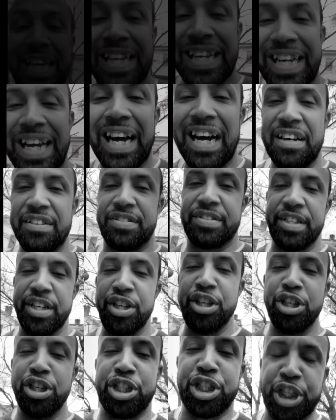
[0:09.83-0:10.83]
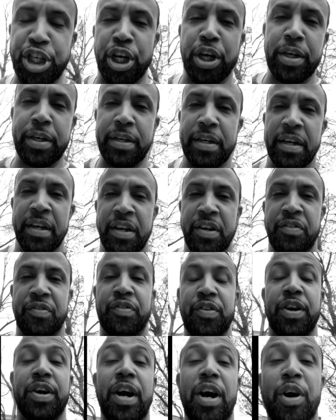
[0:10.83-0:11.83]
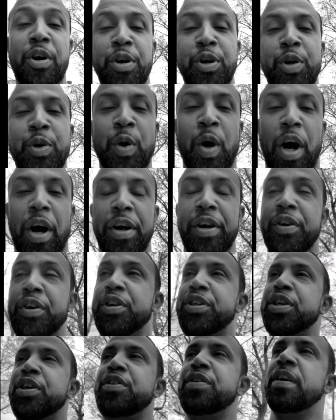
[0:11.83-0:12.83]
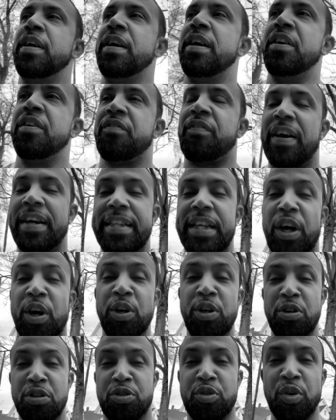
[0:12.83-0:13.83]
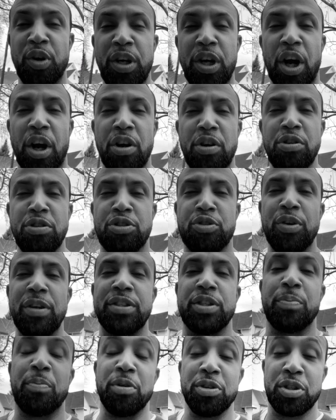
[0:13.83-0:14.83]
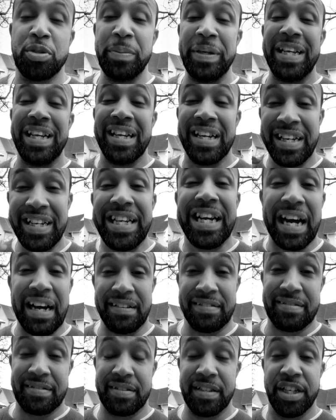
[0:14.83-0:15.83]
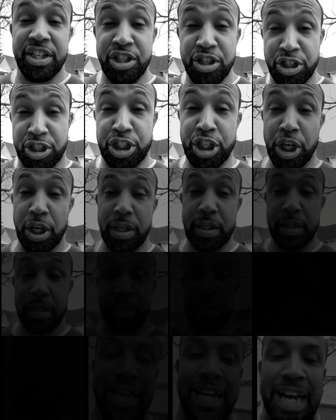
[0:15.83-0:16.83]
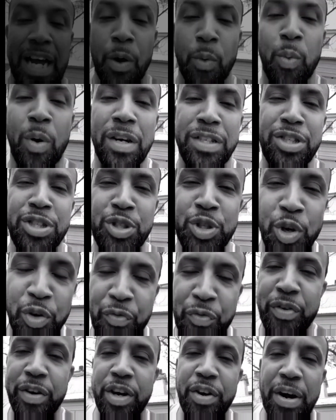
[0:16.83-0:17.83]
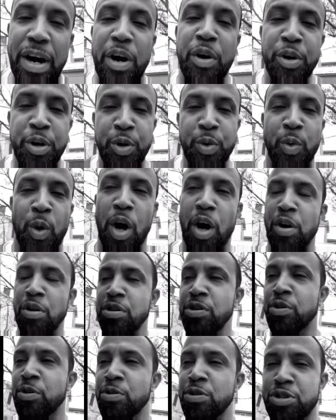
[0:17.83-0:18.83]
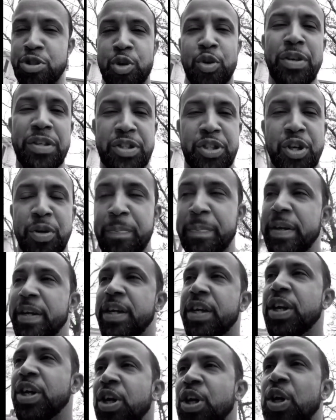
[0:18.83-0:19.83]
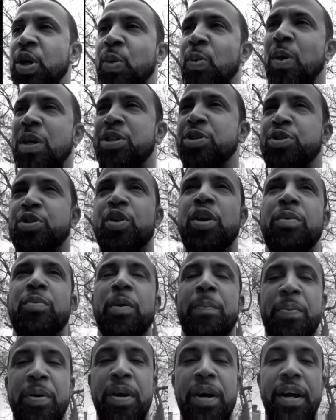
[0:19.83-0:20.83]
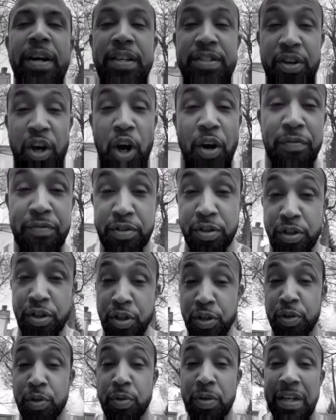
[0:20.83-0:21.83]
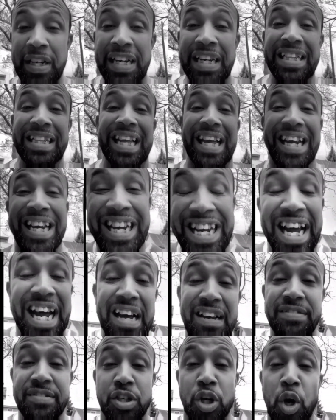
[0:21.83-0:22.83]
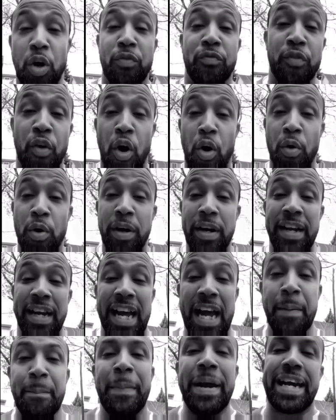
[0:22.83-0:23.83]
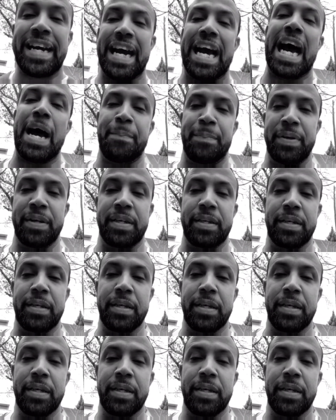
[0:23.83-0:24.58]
Yes, you should figure out who you are. You should find out who you truly are, who you're truly supposed to be. Yes, you should. And once you do figure out who you are, who, who you truly should be, what you truly will put on this earth to do, then yes, go forward and make it happen.